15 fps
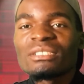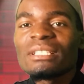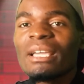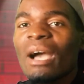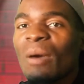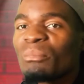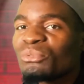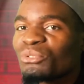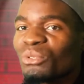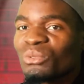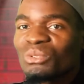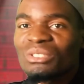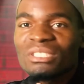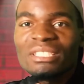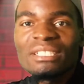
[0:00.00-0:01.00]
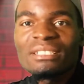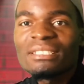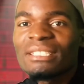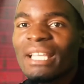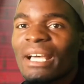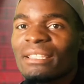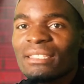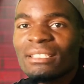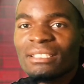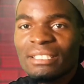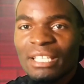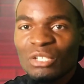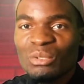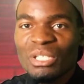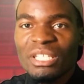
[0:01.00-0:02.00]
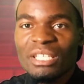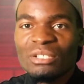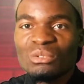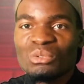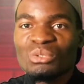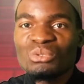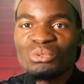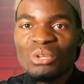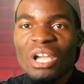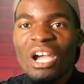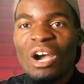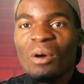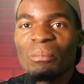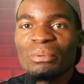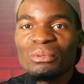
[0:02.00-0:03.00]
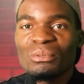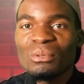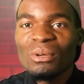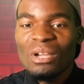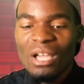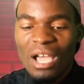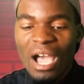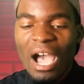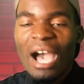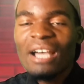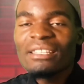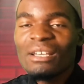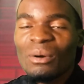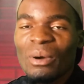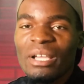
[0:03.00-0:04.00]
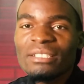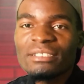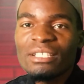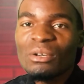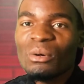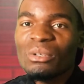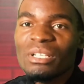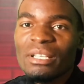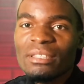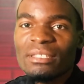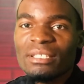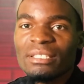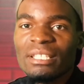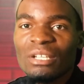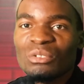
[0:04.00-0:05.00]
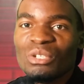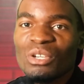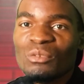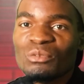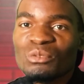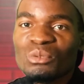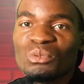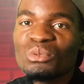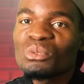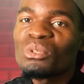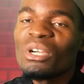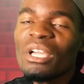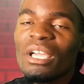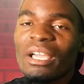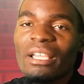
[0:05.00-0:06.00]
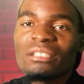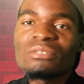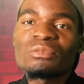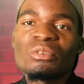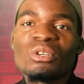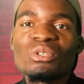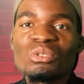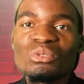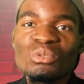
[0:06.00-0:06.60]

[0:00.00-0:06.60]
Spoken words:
absolutely nothing that we can do to help you. Otherwise, the only thing that you have to do is for you to